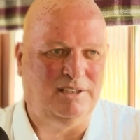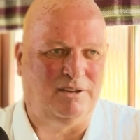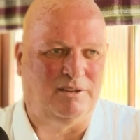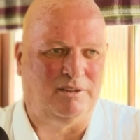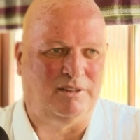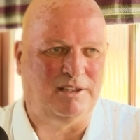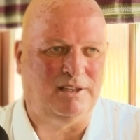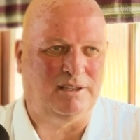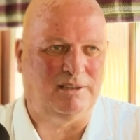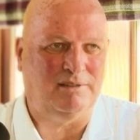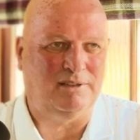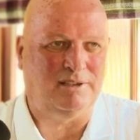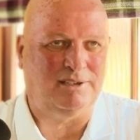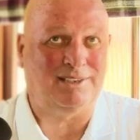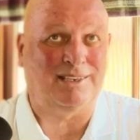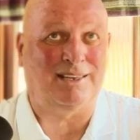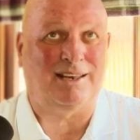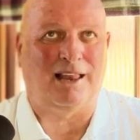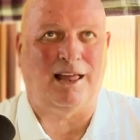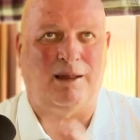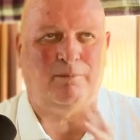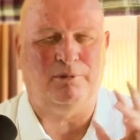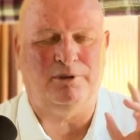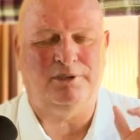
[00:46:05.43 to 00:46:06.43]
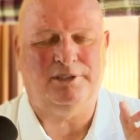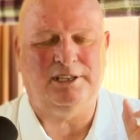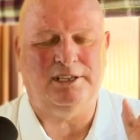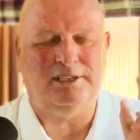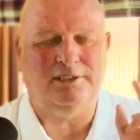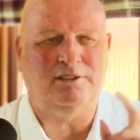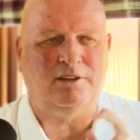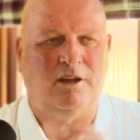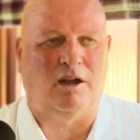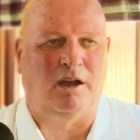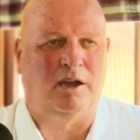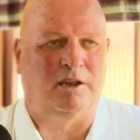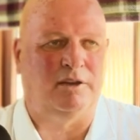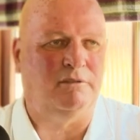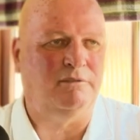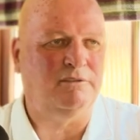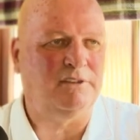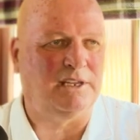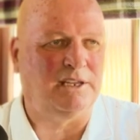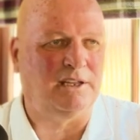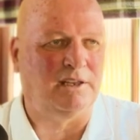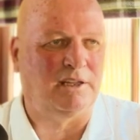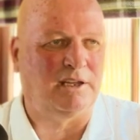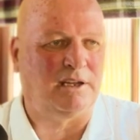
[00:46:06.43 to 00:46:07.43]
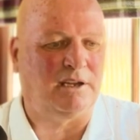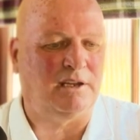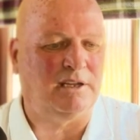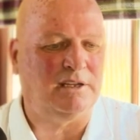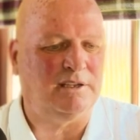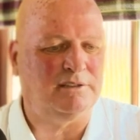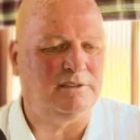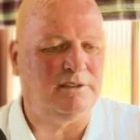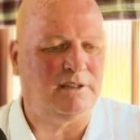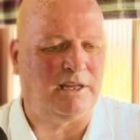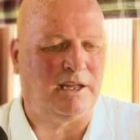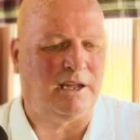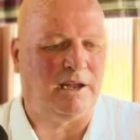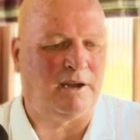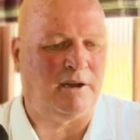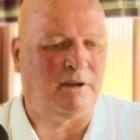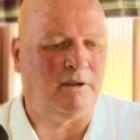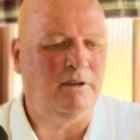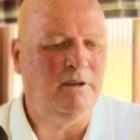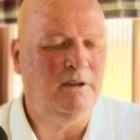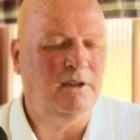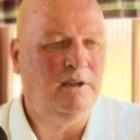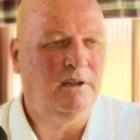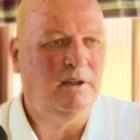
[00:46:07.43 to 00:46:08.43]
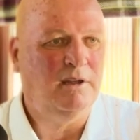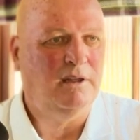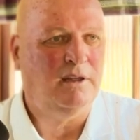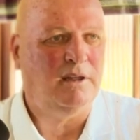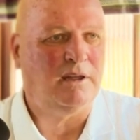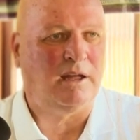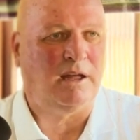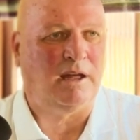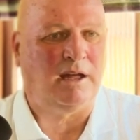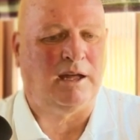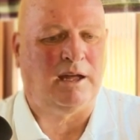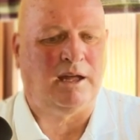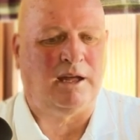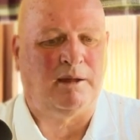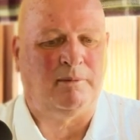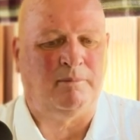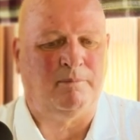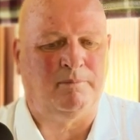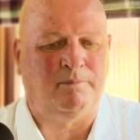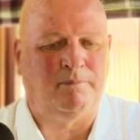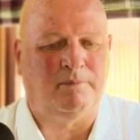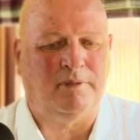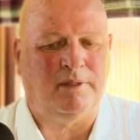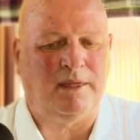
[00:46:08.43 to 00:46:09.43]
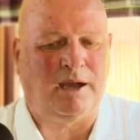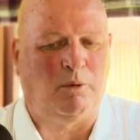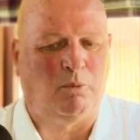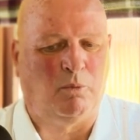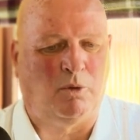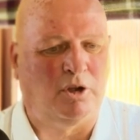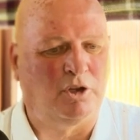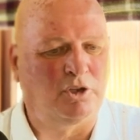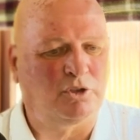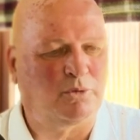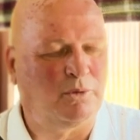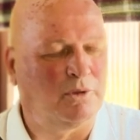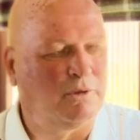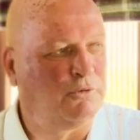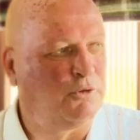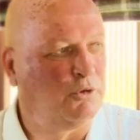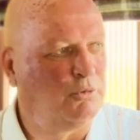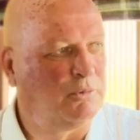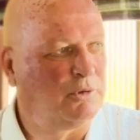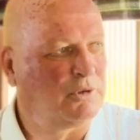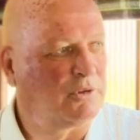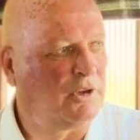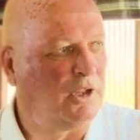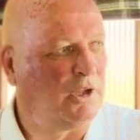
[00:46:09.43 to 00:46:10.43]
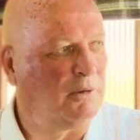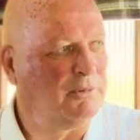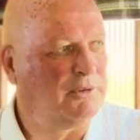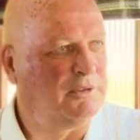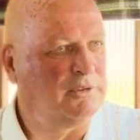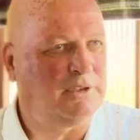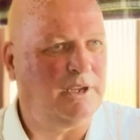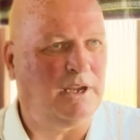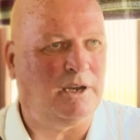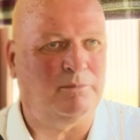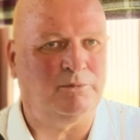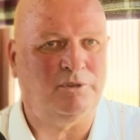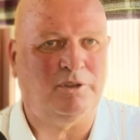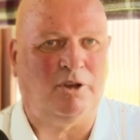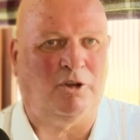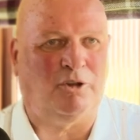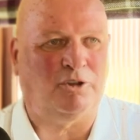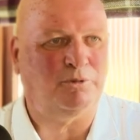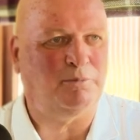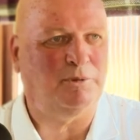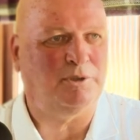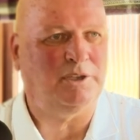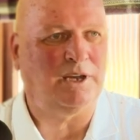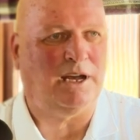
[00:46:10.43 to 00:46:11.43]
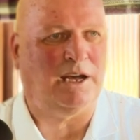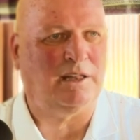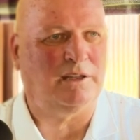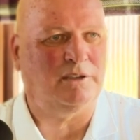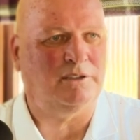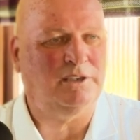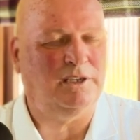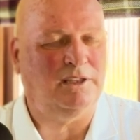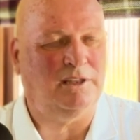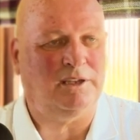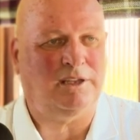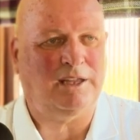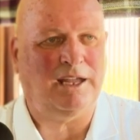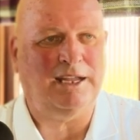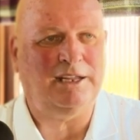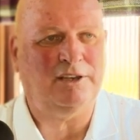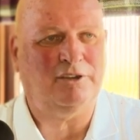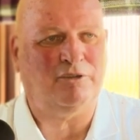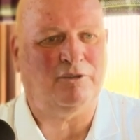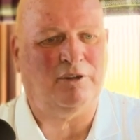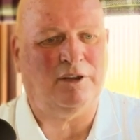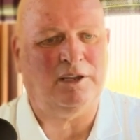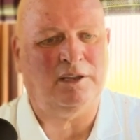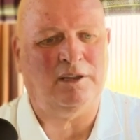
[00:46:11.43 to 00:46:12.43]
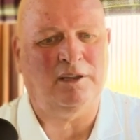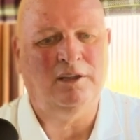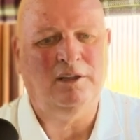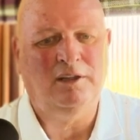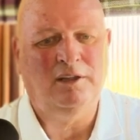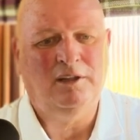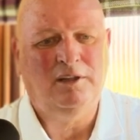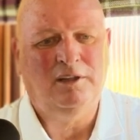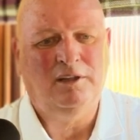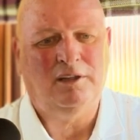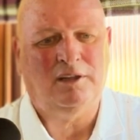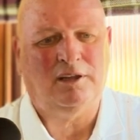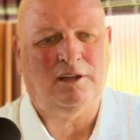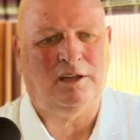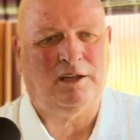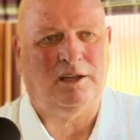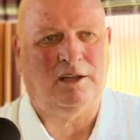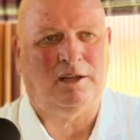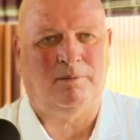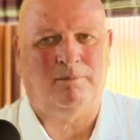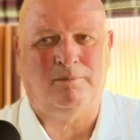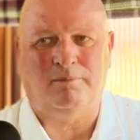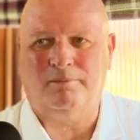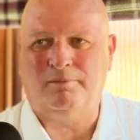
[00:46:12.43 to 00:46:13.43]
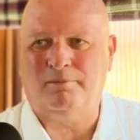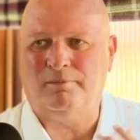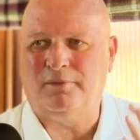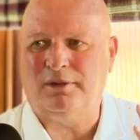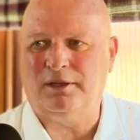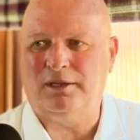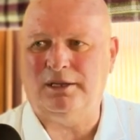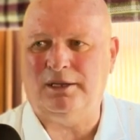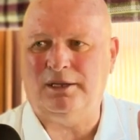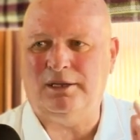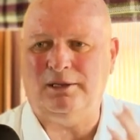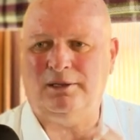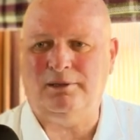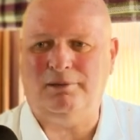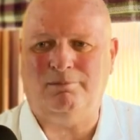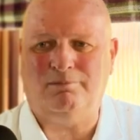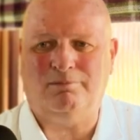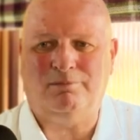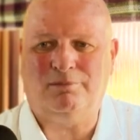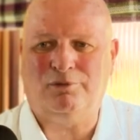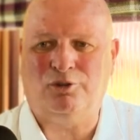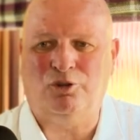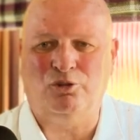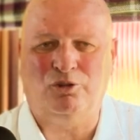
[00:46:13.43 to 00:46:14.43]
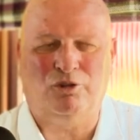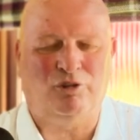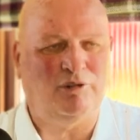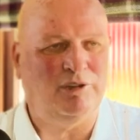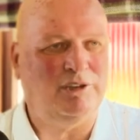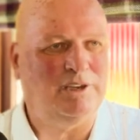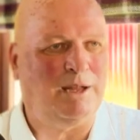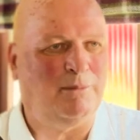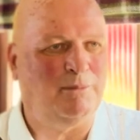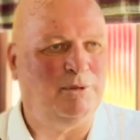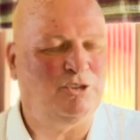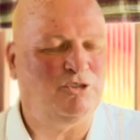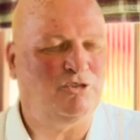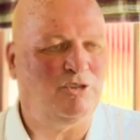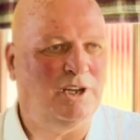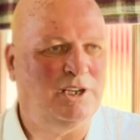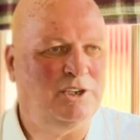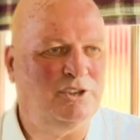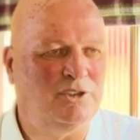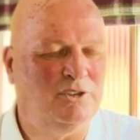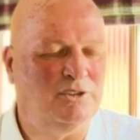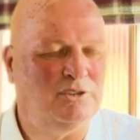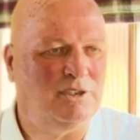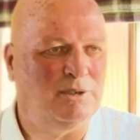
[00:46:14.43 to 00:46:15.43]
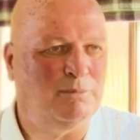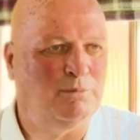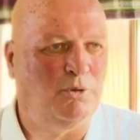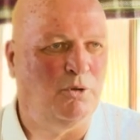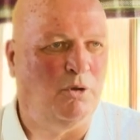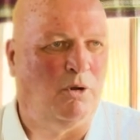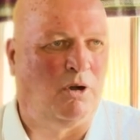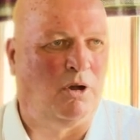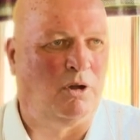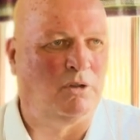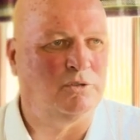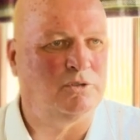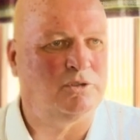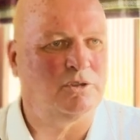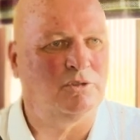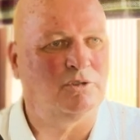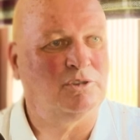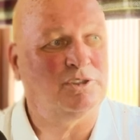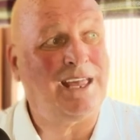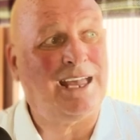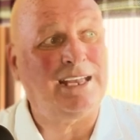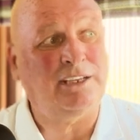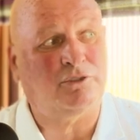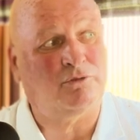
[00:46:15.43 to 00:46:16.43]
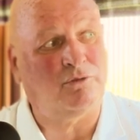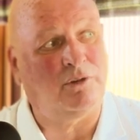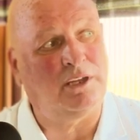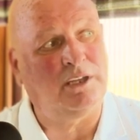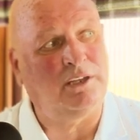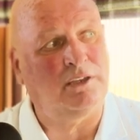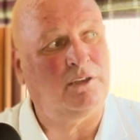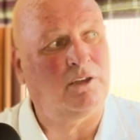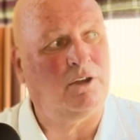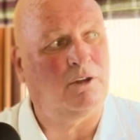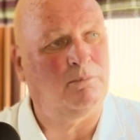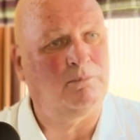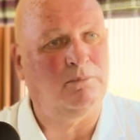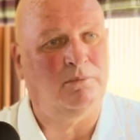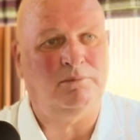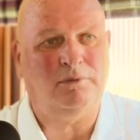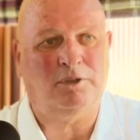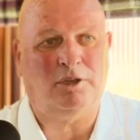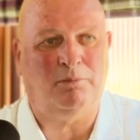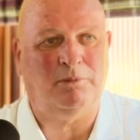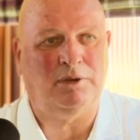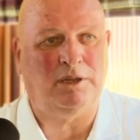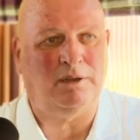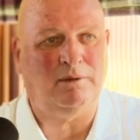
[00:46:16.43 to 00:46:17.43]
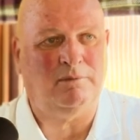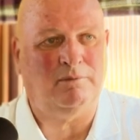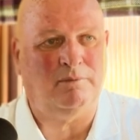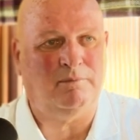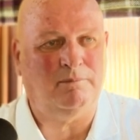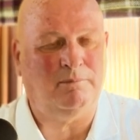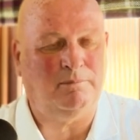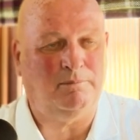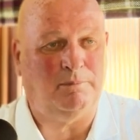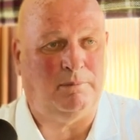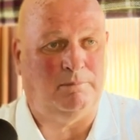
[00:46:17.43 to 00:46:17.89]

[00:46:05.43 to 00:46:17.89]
you know, the, the, celebrity side of Delia is there. Um, that works with the football club in terms of the hospitality, the catering, mm. um, the cookery demonstrations they put on. So there's extra income coming in